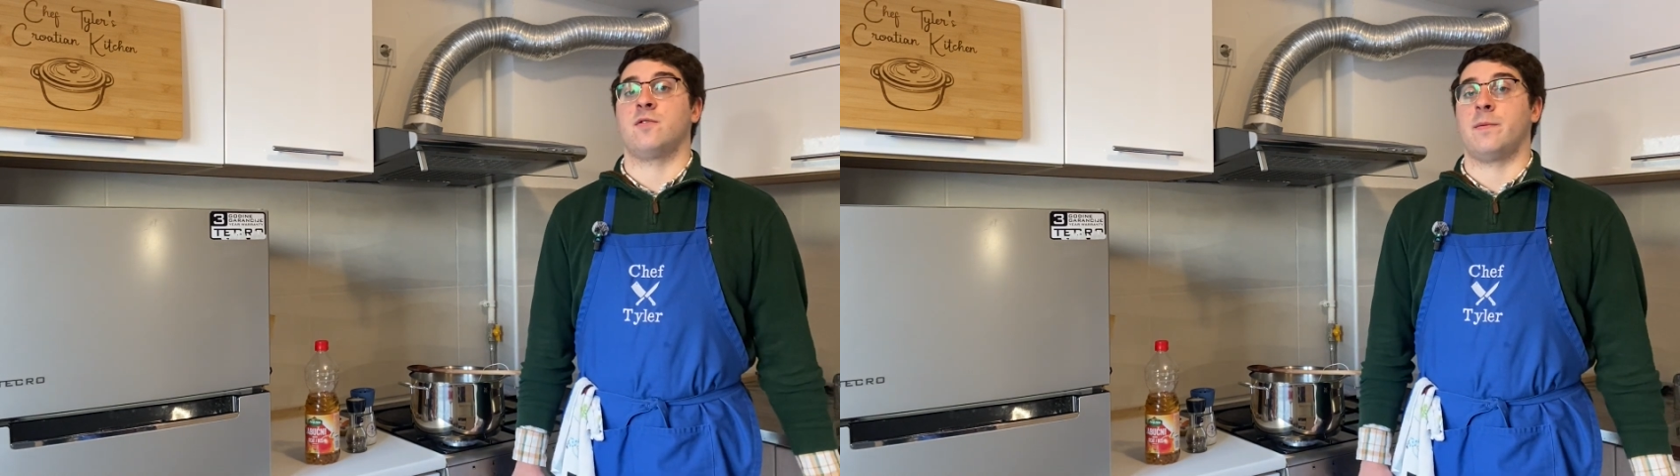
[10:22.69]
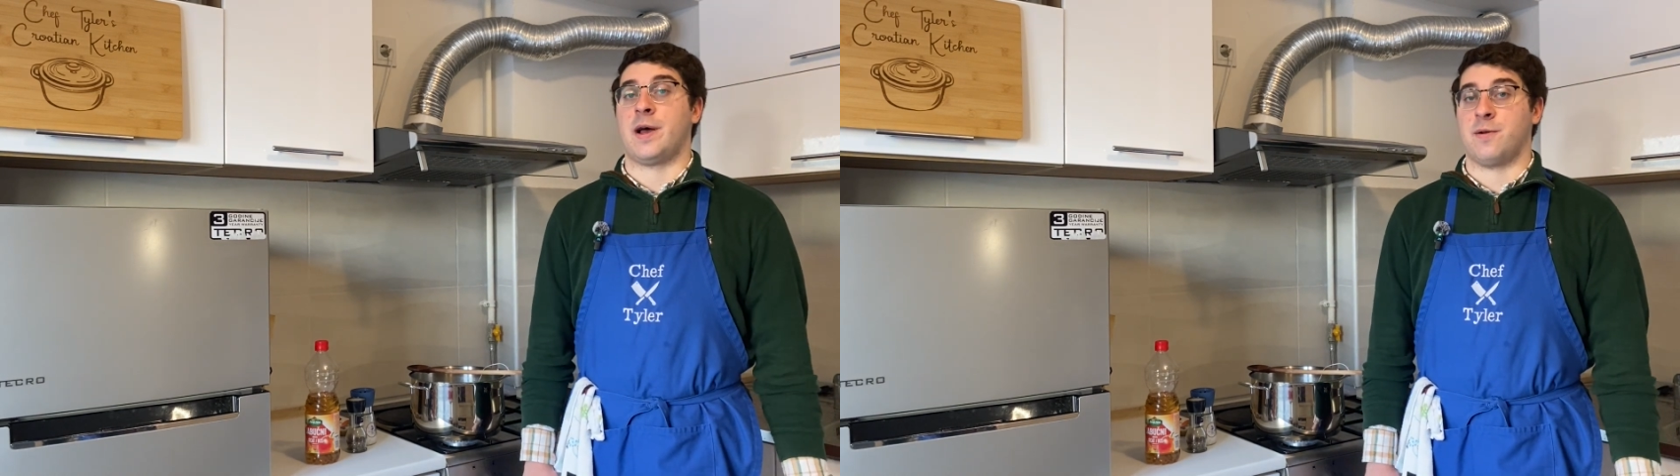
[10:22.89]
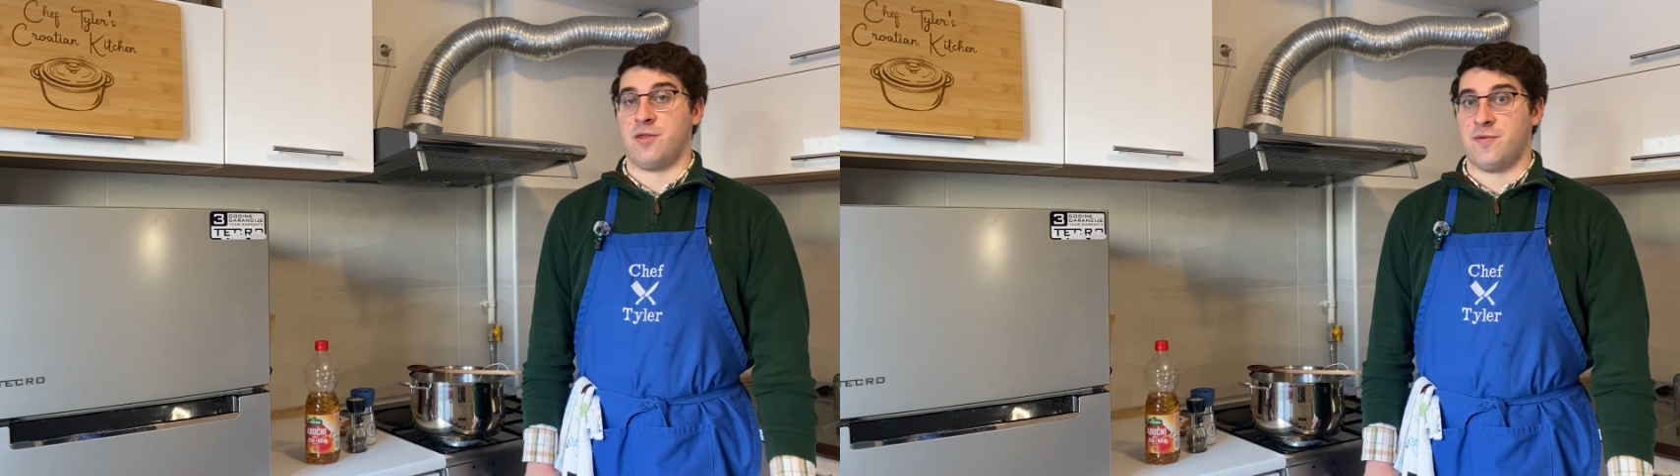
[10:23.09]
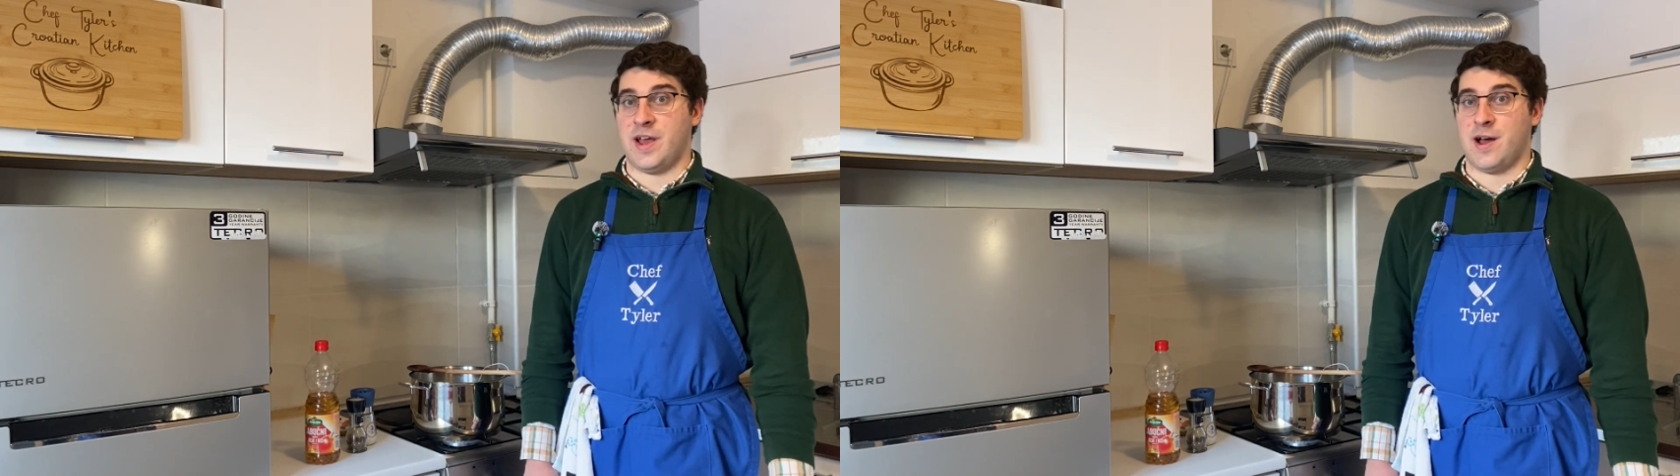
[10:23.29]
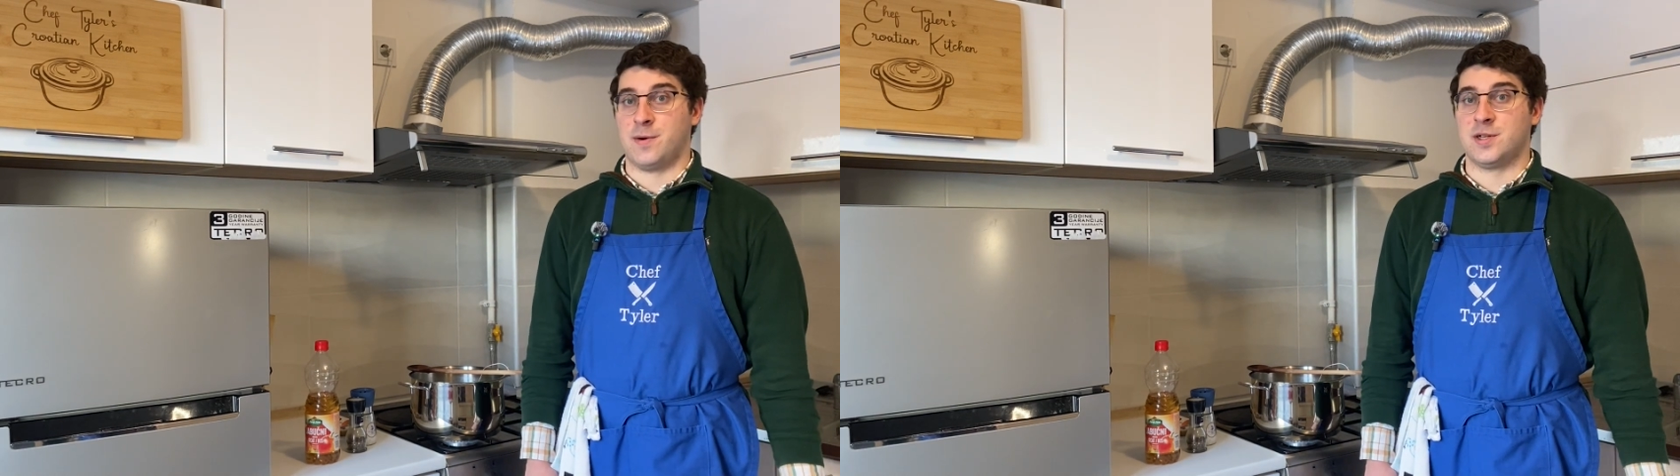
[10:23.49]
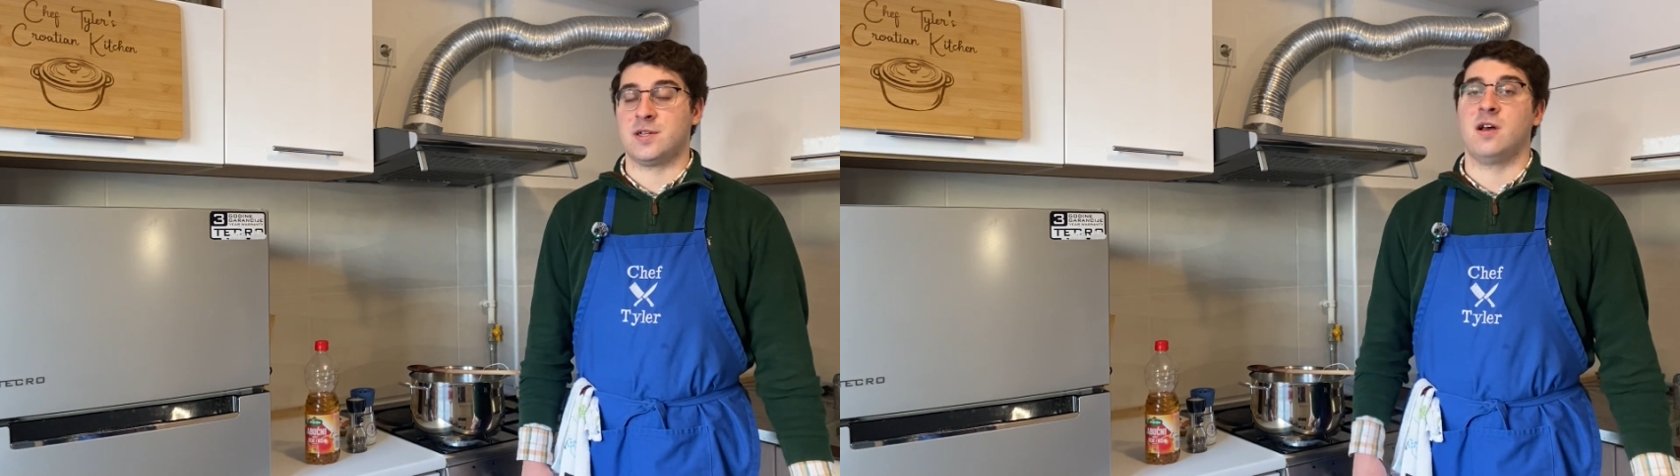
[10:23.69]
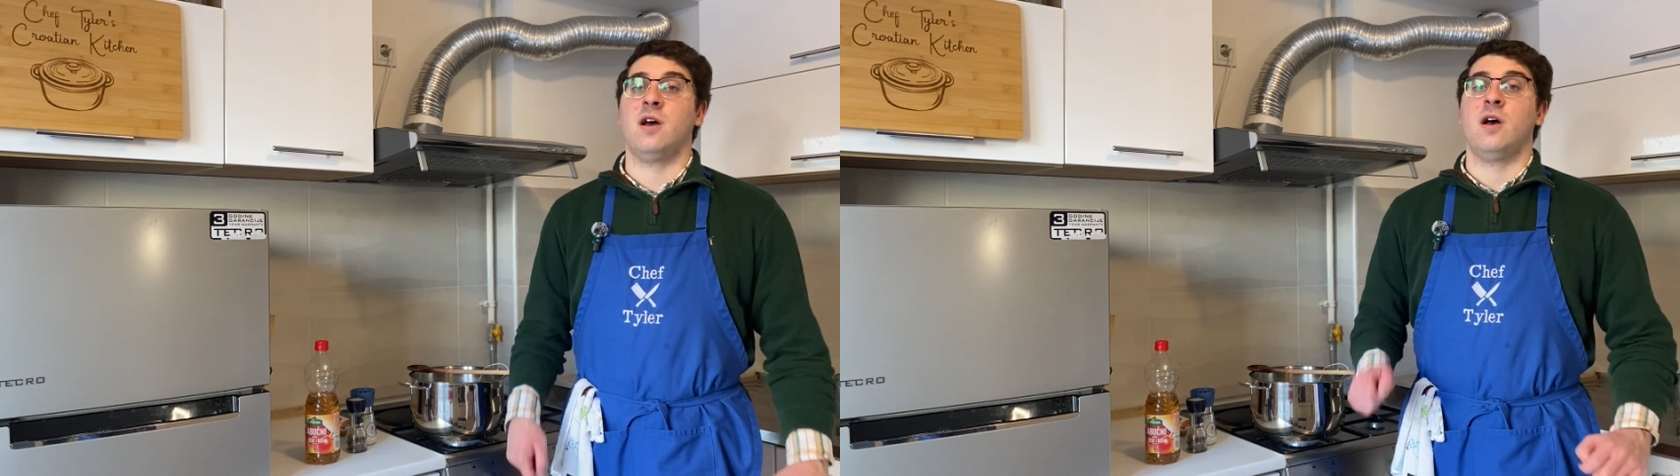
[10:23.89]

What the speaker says: for about 3 hours.